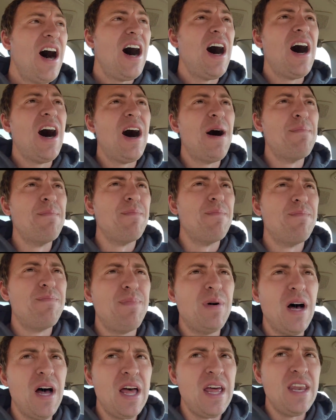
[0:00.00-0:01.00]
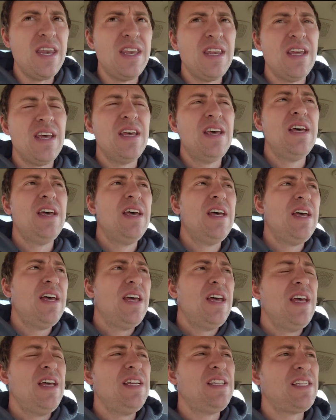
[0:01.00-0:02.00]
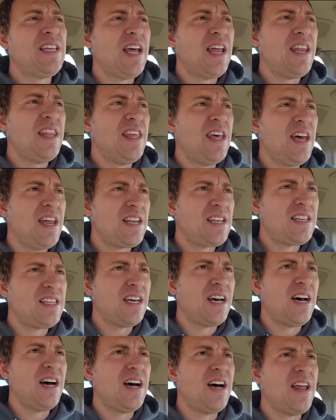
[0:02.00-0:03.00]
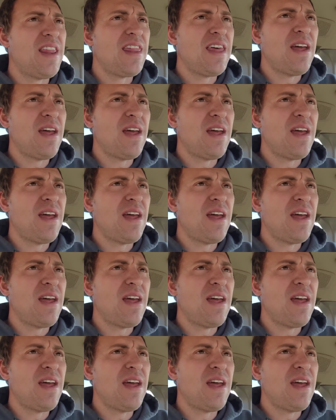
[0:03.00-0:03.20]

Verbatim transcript: Um, but he said that uh,